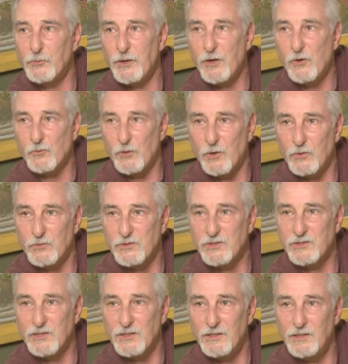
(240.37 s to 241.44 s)

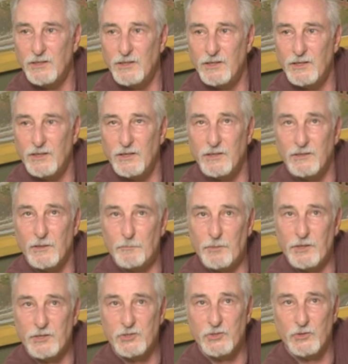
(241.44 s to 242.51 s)
Railroads. The
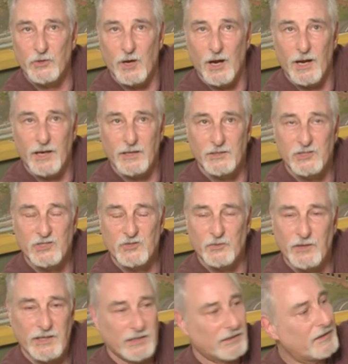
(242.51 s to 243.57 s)
picture on
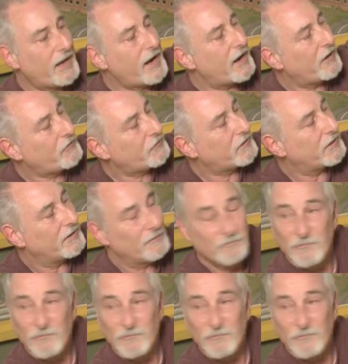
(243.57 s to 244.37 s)
screen left